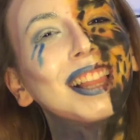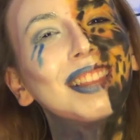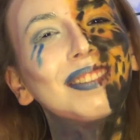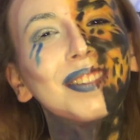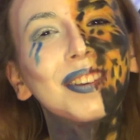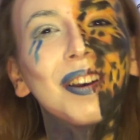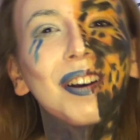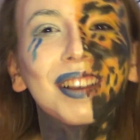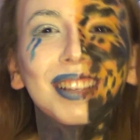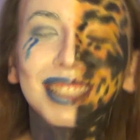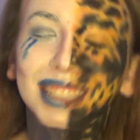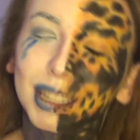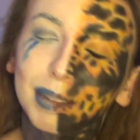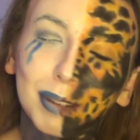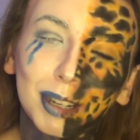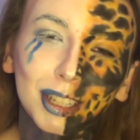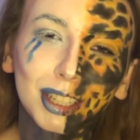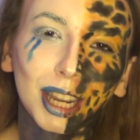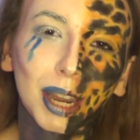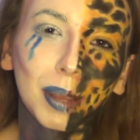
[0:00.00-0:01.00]
love you all so
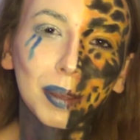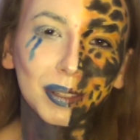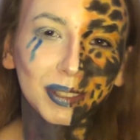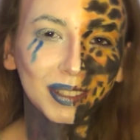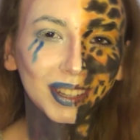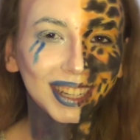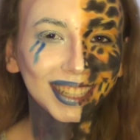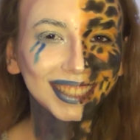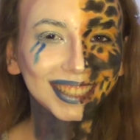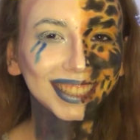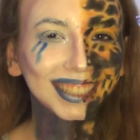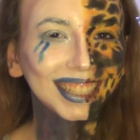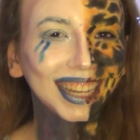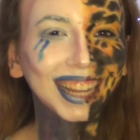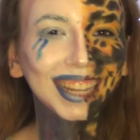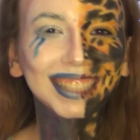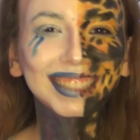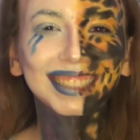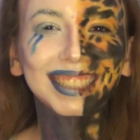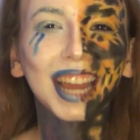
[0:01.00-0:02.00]
much. I'll see you guys
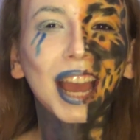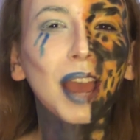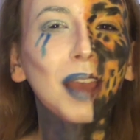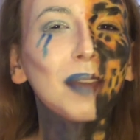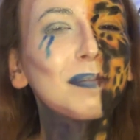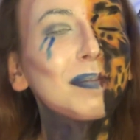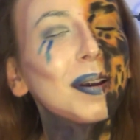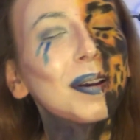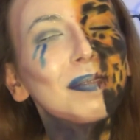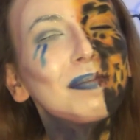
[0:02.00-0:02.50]
next time.